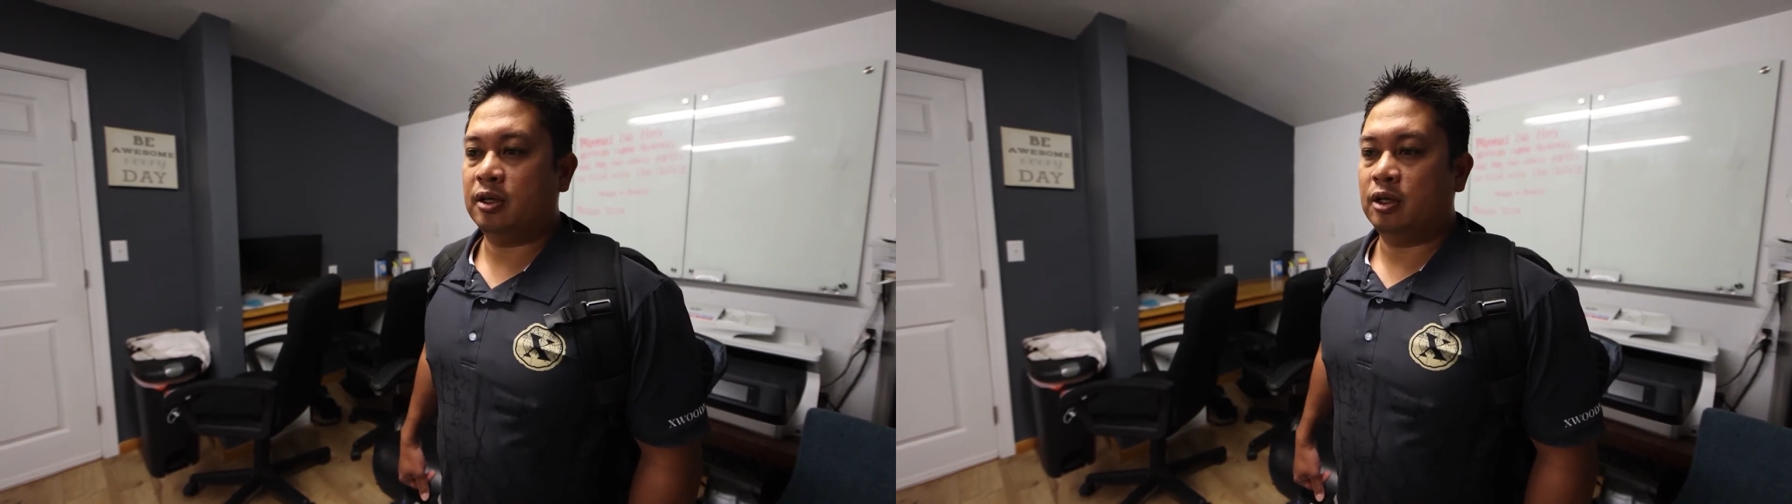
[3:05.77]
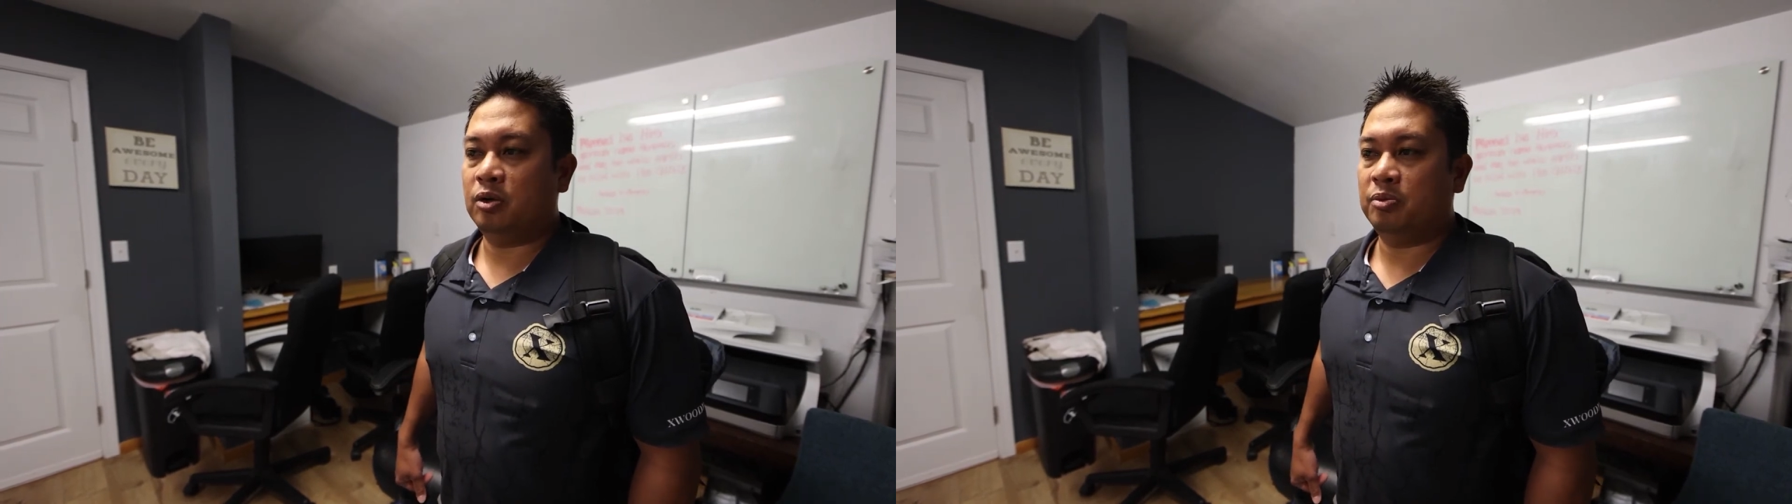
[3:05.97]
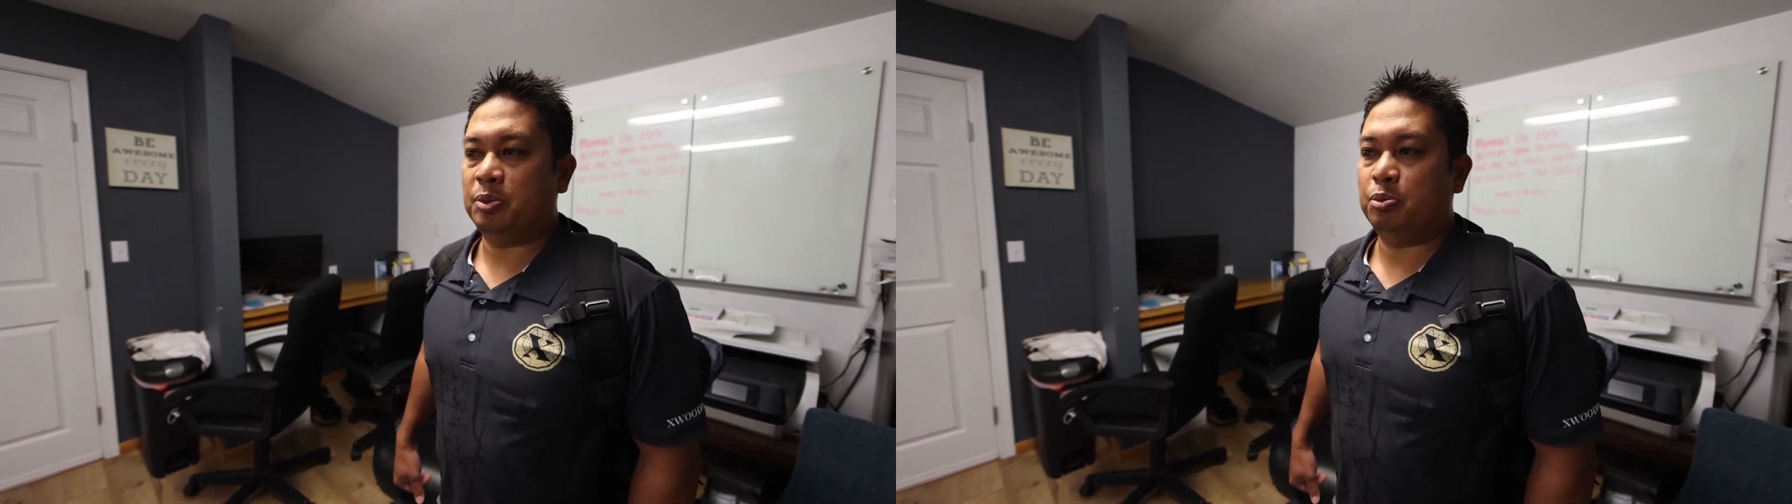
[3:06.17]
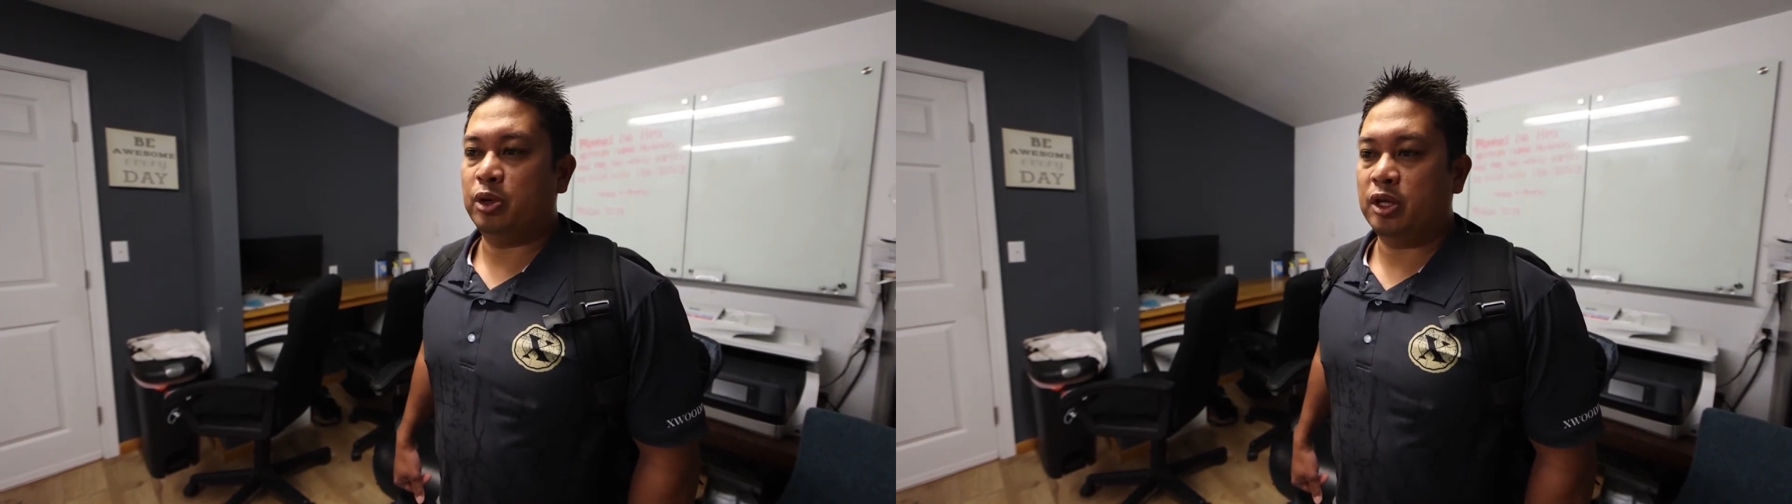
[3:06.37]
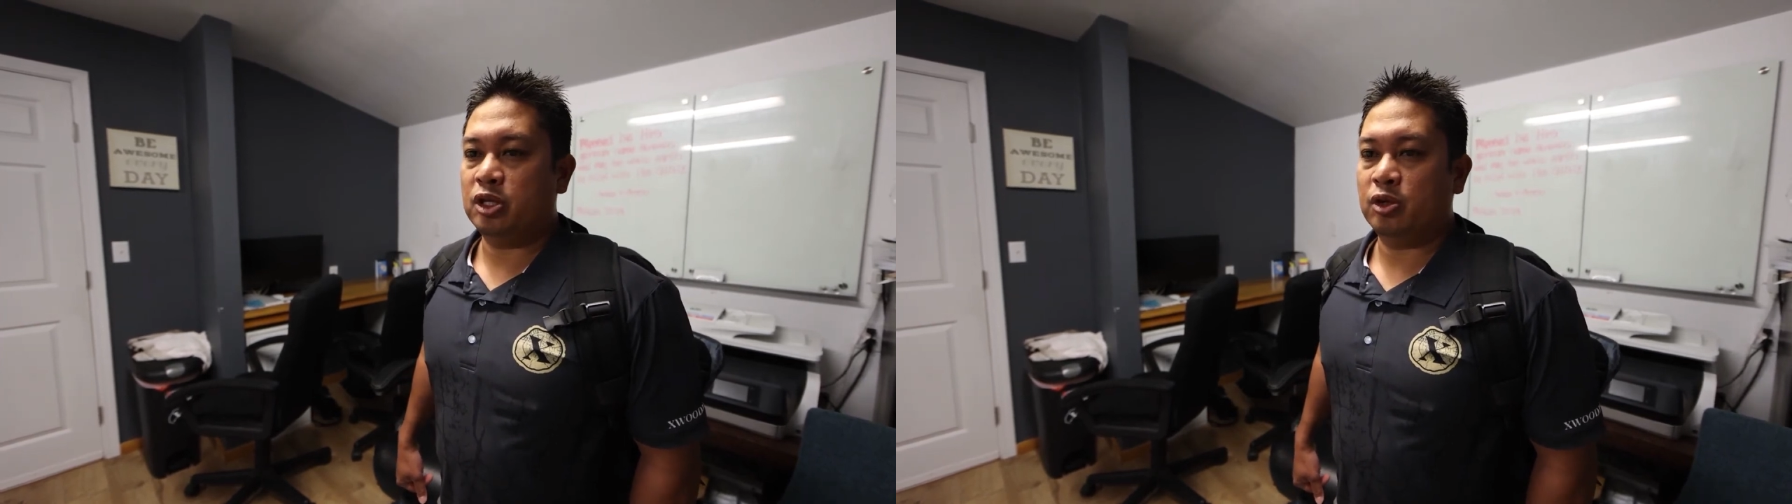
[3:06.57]
you know been
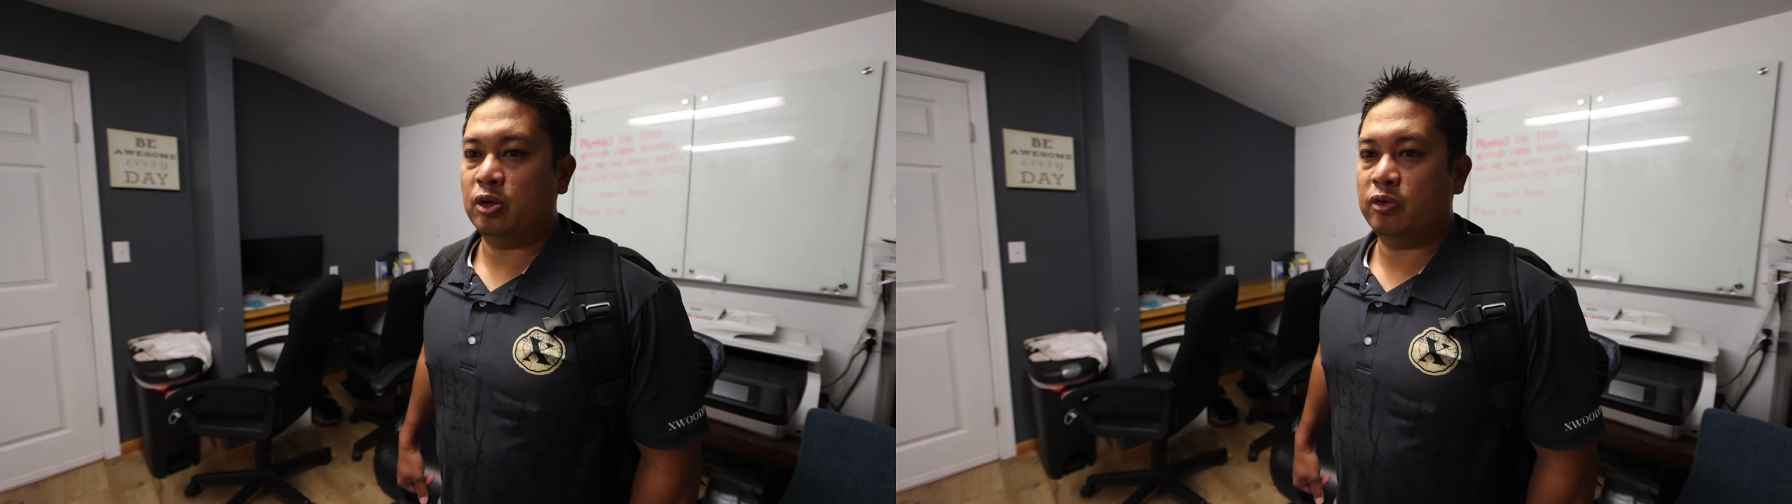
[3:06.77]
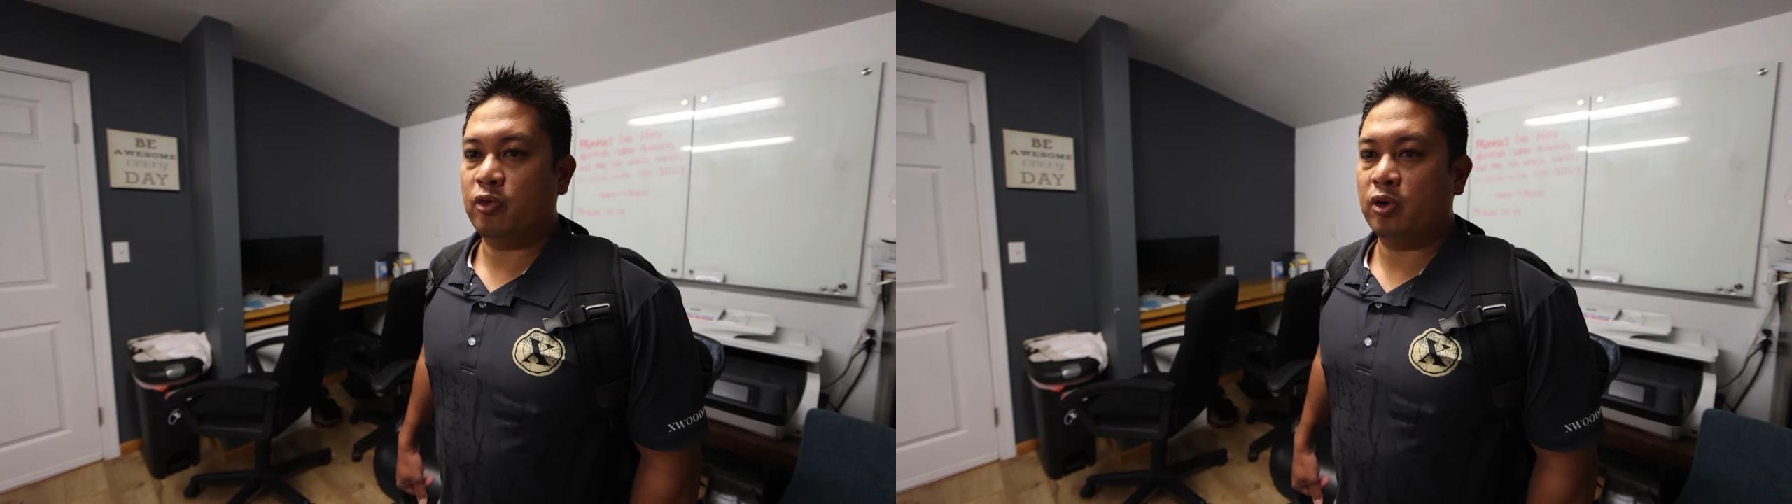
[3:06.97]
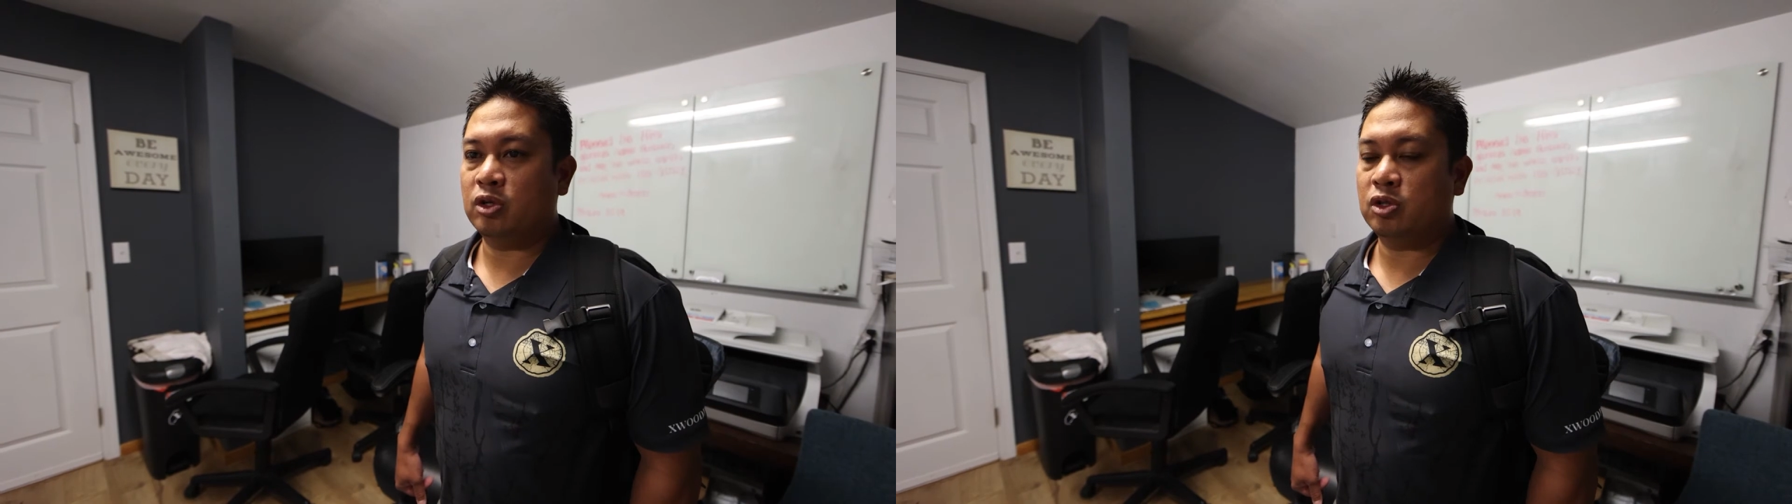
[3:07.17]
put on this earth for.